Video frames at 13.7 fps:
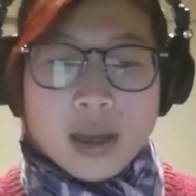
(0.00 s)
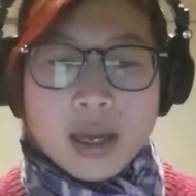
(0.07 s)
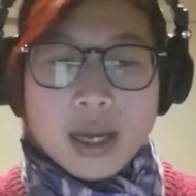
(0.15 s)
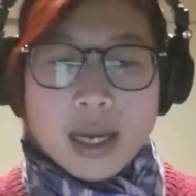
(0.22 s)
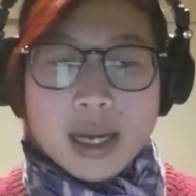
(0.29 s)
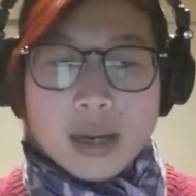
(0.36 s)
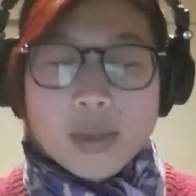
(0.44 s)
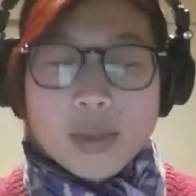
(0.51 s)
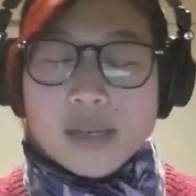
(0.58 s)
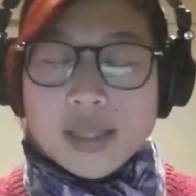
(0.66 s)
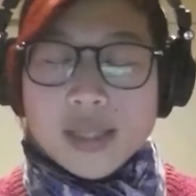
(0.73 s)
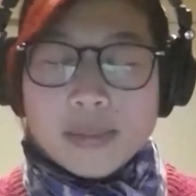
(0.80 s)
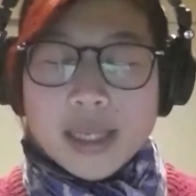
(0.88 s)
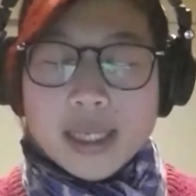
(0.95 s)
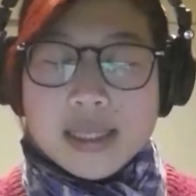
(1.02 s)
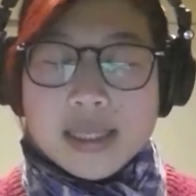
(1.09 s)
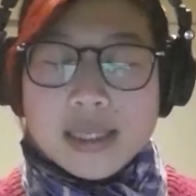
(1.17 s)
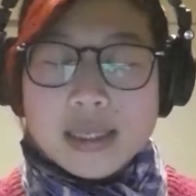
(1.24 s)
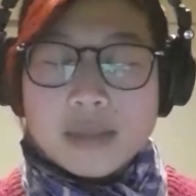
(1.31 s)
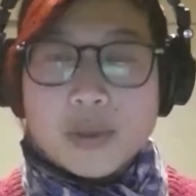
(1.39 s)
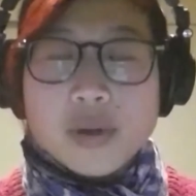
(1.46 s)
One of them as
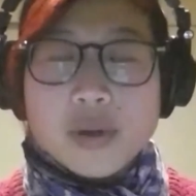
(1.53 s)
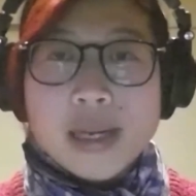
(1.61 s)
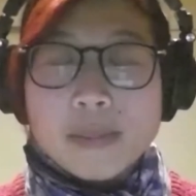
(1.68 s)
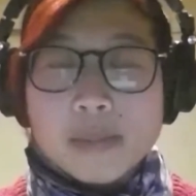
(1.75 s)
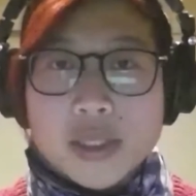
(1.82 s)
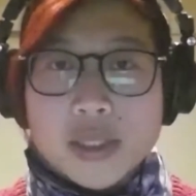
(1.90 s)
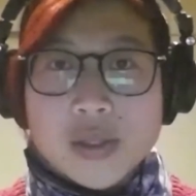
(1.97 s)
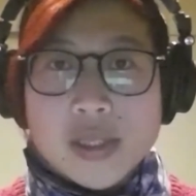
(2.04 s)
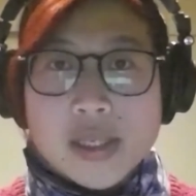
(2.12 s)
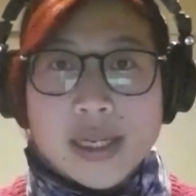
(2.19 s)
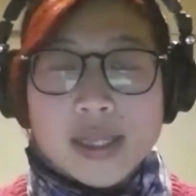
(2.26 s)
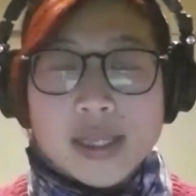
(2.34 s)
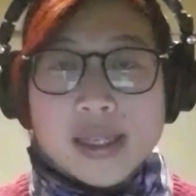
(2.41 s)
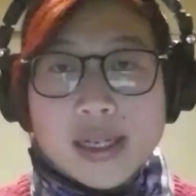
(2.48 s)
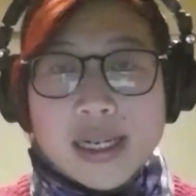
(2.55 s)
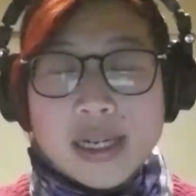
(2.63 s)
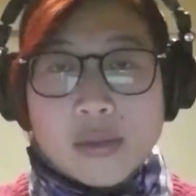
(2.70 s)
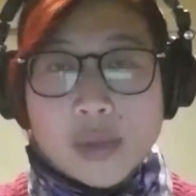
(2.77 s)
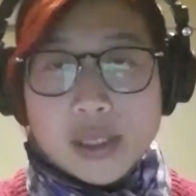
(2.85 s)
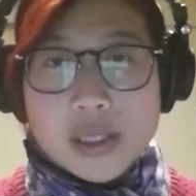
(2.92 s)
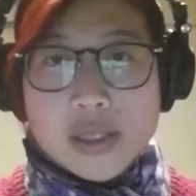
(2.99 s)
the program producer at Theatre
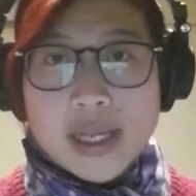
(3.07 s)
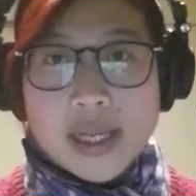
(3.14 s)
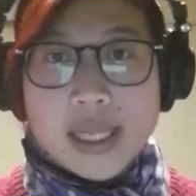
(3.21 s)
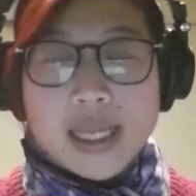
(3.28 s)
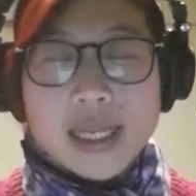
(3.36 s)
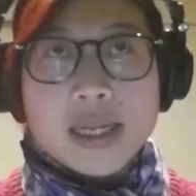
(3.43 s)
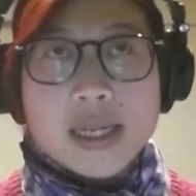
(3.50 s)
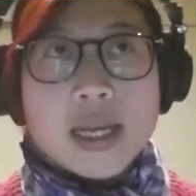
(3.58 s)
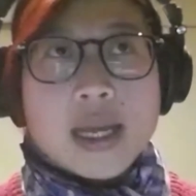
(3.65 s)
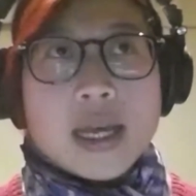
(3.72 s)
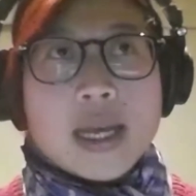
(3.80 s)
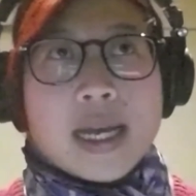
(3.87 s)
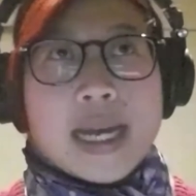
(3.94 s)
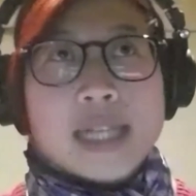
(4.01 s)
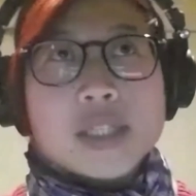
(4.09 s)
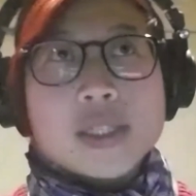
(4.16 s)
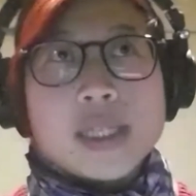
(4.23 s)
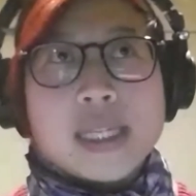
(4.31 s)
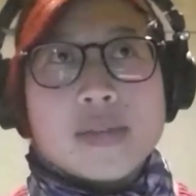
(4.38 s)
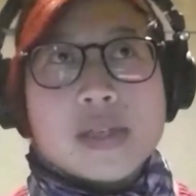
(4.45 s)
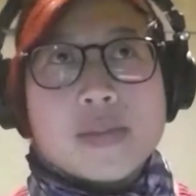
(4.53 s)
Network Australia actually
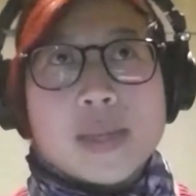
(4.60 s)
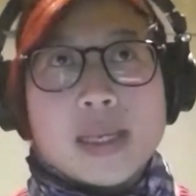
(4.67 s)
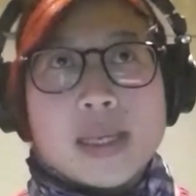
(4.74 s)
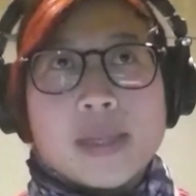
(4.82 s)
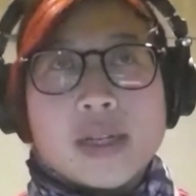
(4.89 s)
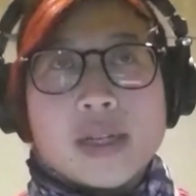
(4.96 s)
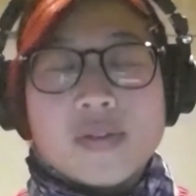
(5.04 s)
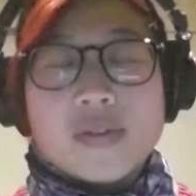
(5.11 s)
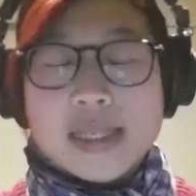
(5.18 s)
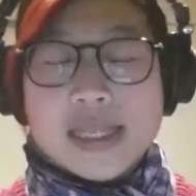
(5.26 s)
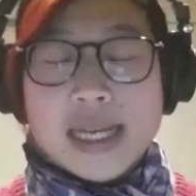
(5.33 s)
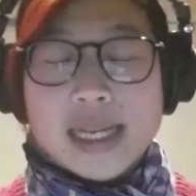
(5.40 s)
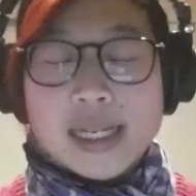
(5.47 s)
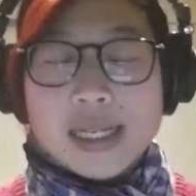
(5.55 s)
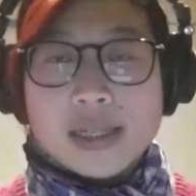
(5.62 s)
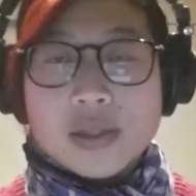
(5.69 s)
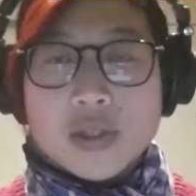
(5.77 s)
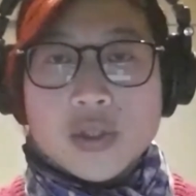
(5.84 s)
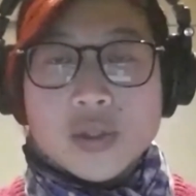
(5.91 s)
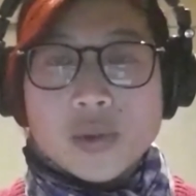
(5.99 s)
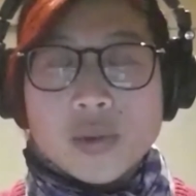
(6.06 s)
gives me a bit of insight
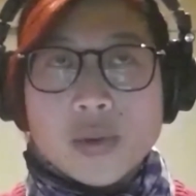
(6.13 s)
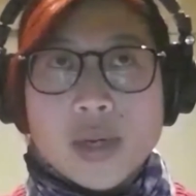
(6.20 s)
into